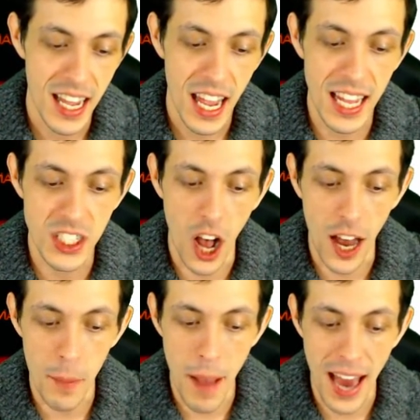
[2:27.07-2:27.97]
it's
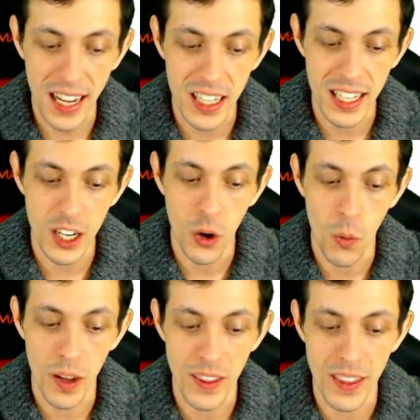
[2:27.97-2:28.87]
automatically
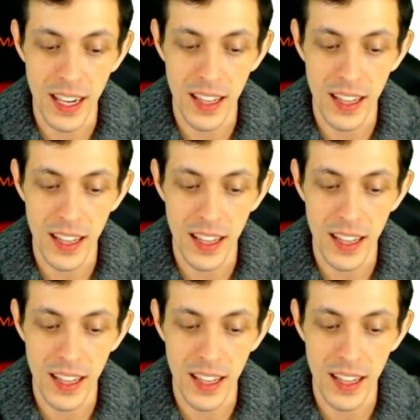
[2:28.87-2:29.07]
going, the,